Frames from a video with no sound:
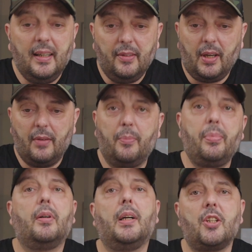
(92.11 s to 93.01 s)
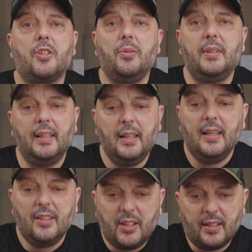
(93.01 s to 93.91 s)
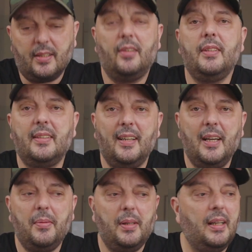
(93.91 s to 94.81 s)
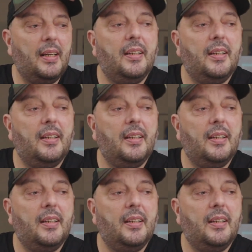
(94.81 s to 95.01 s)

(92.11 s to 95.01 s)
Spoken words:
if you have a product shooting just on the table,